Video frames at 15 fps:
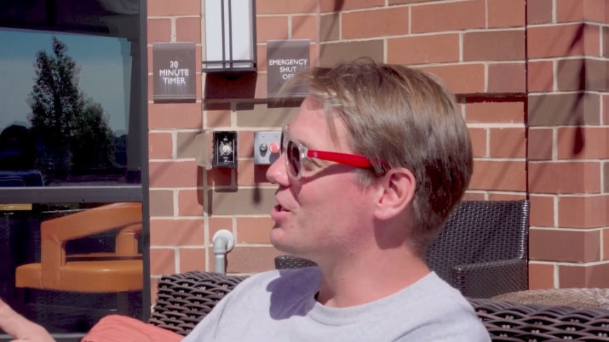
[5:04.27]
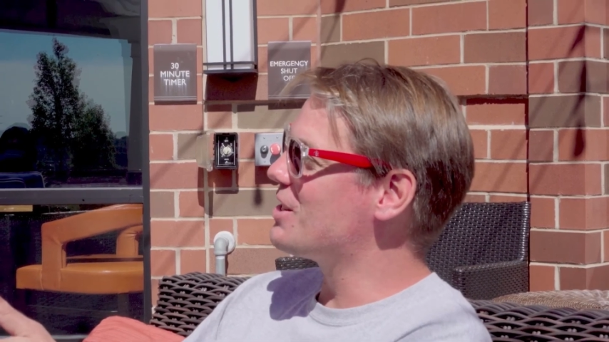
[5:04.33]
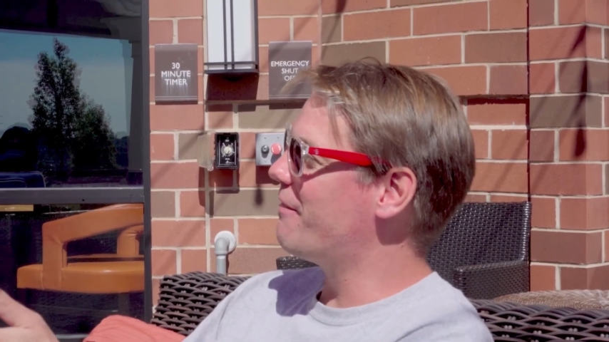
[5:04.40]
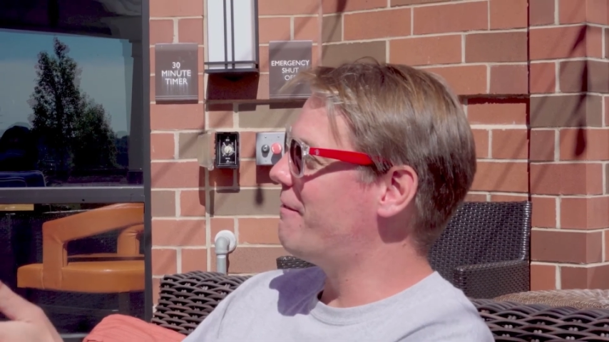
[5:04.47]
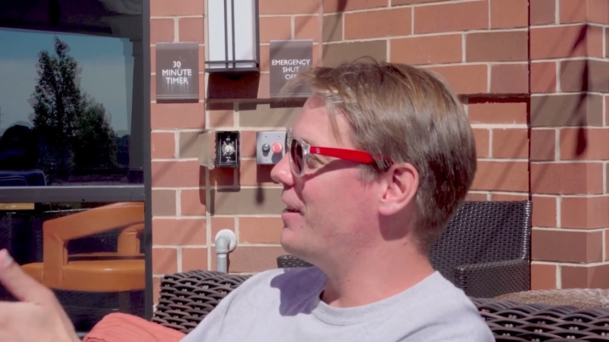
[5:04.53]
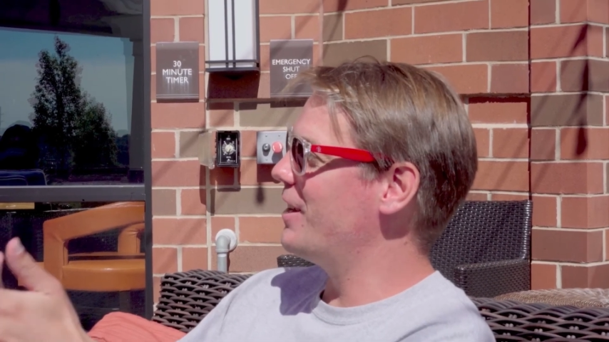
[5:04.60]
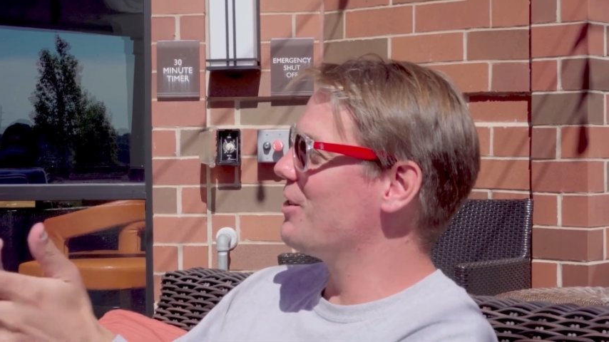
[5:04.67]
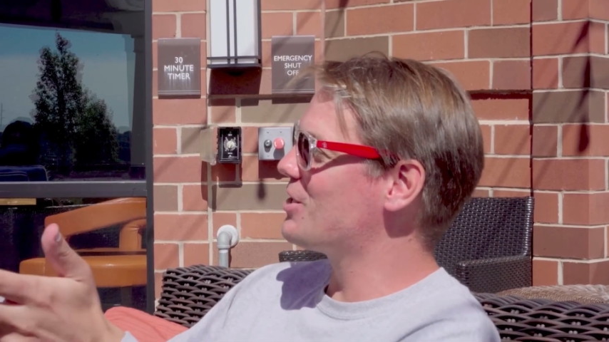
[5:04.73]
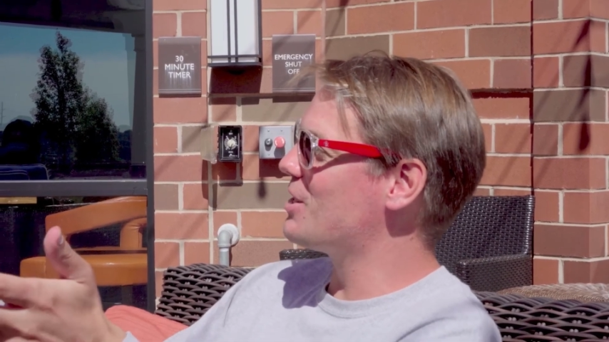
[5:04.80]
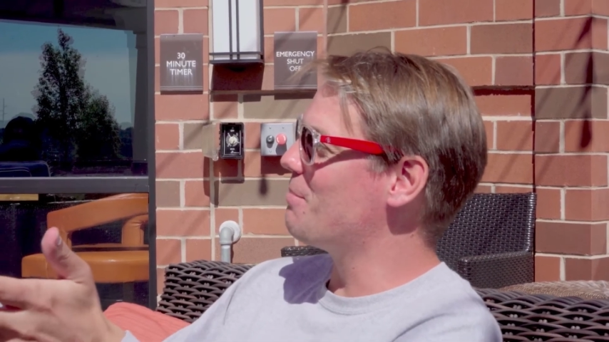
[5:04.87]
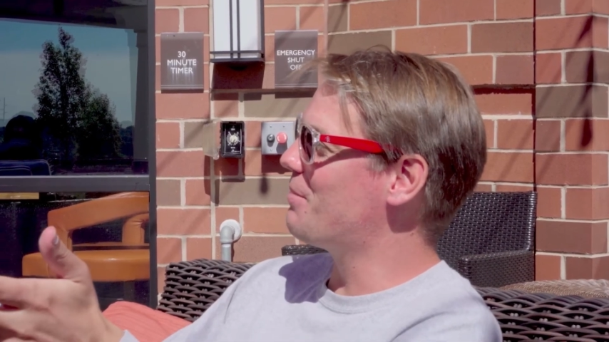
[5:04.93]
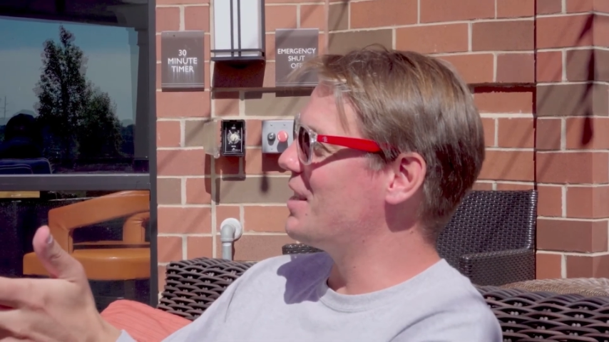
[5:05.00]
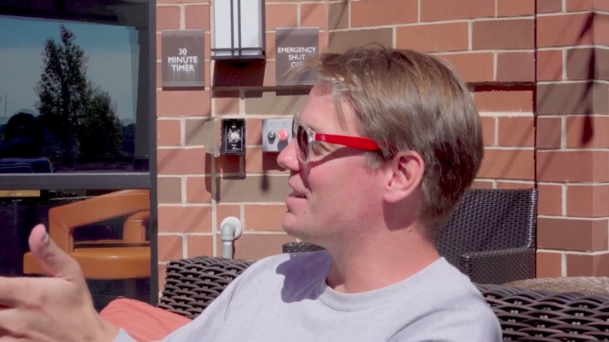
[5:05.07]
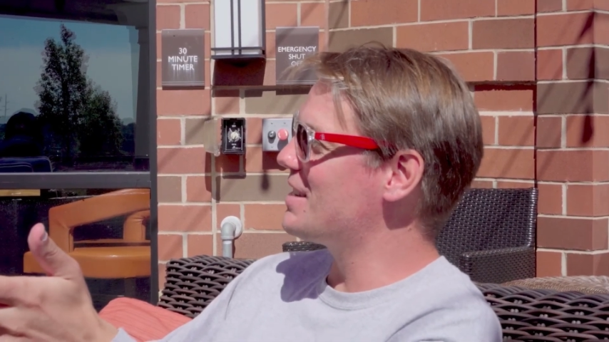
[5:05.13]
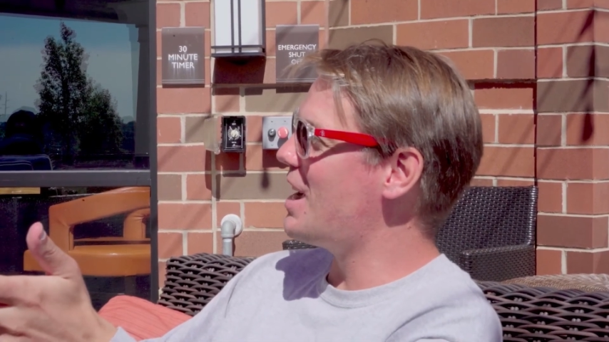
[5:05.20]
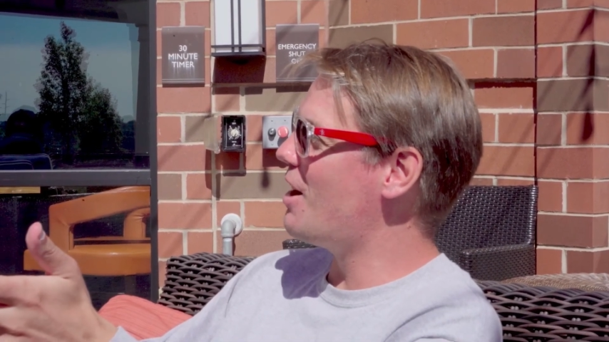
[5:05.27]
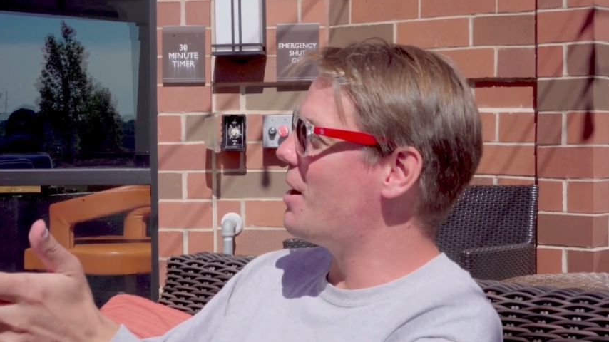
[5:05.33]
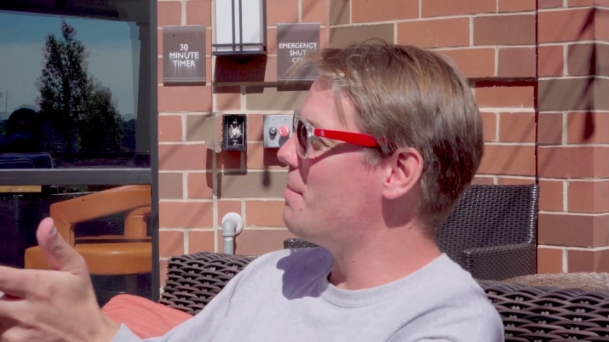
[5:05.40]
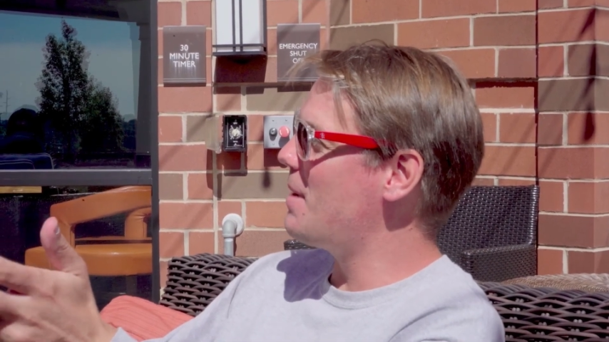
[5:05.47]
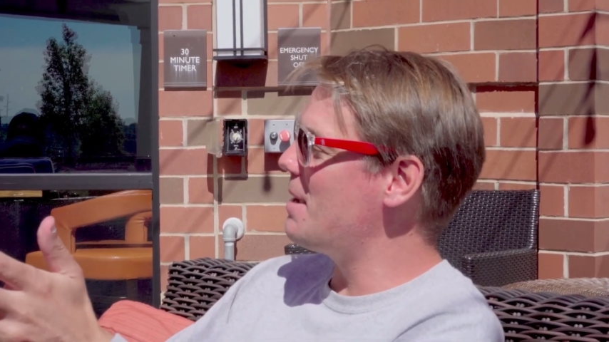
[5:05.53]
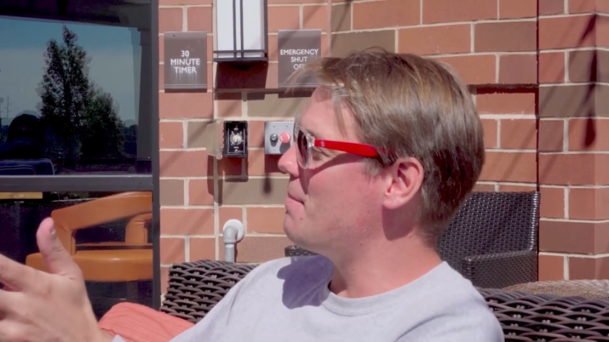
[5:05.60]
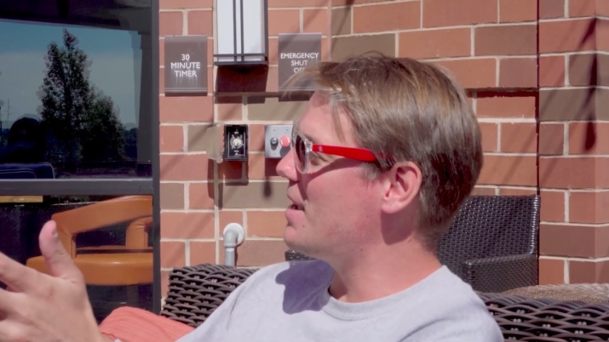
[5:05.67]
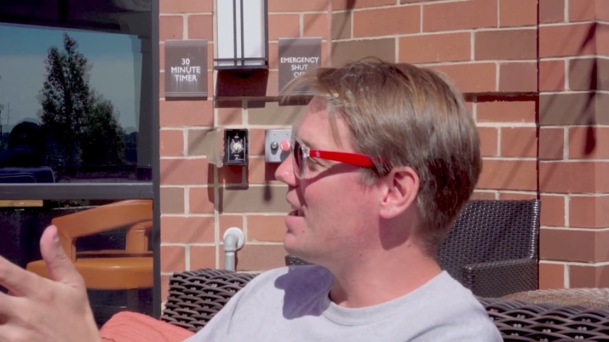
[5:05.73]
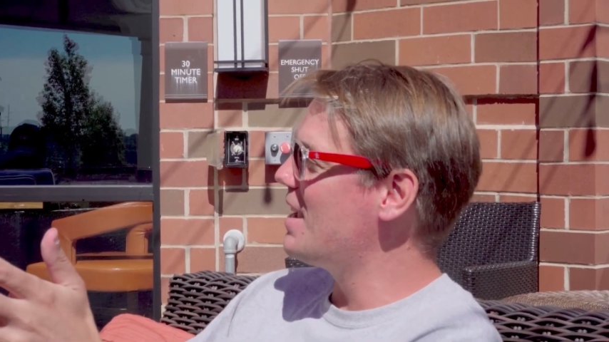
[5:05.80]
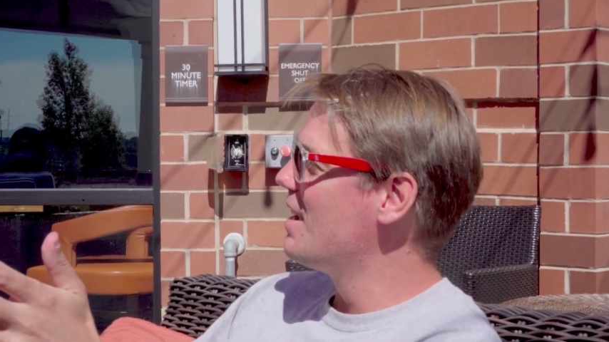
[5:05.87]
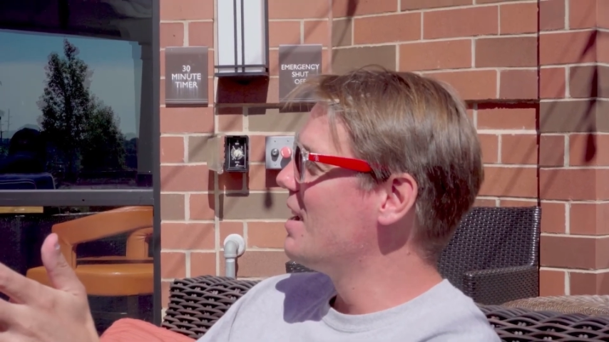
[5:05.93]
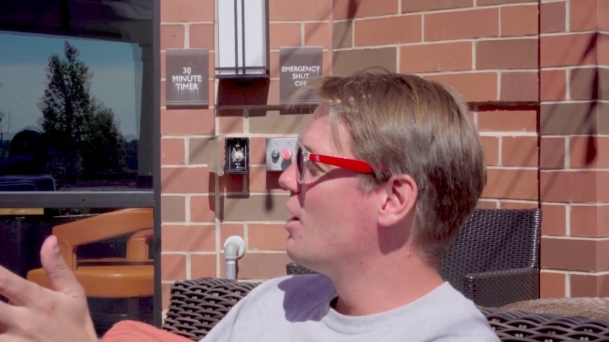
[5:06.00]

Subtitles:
to figure some things out, and maybe